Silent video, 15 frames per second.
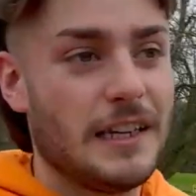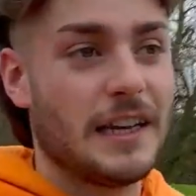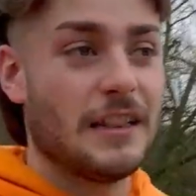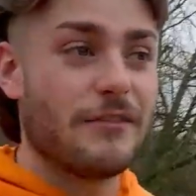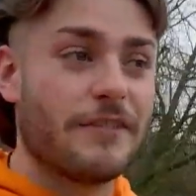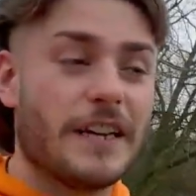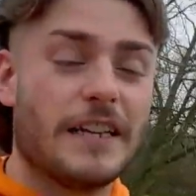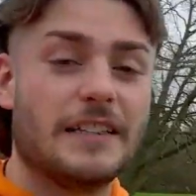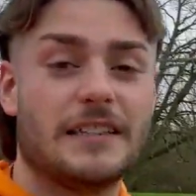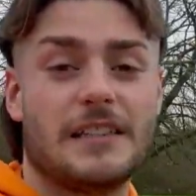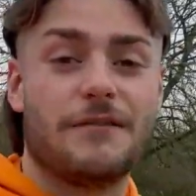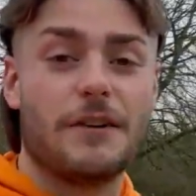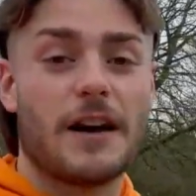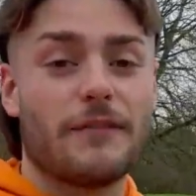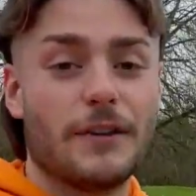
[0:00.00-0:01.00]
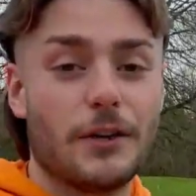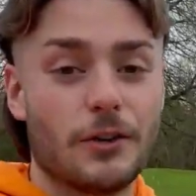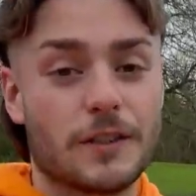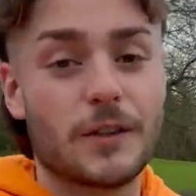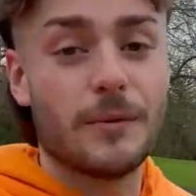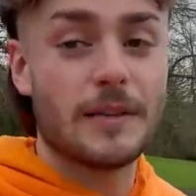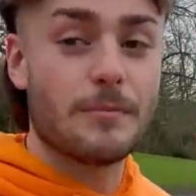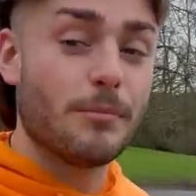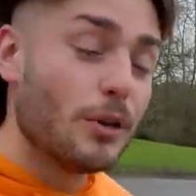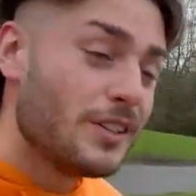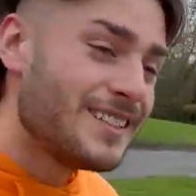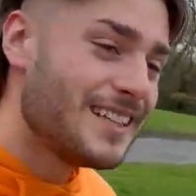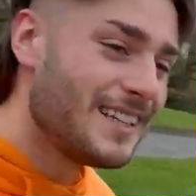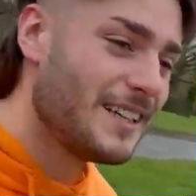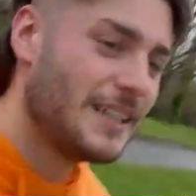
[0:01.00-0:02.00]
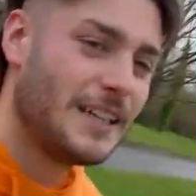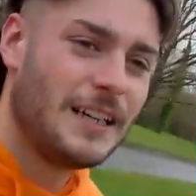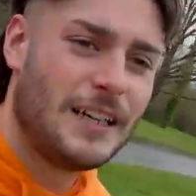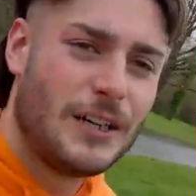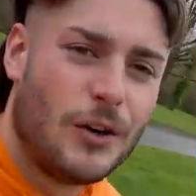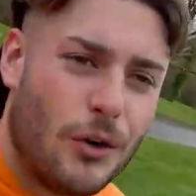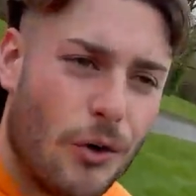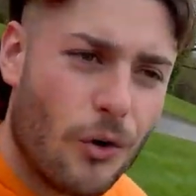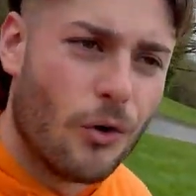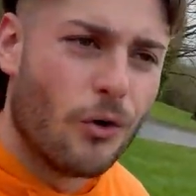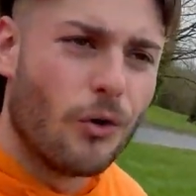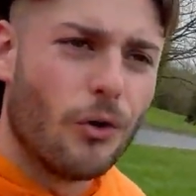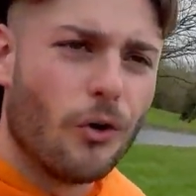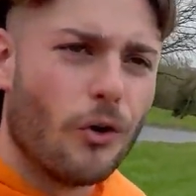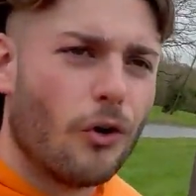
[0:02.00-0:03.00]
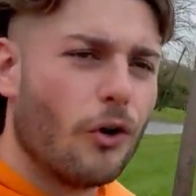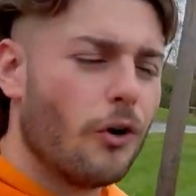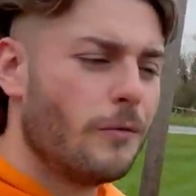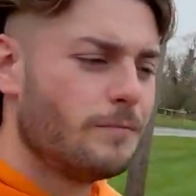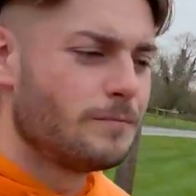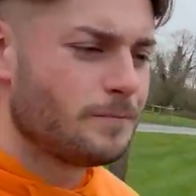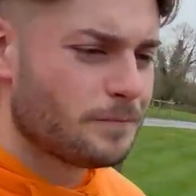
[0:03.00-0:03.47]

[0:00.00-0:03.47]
And the thing is if you haven't got somewhere to put it, or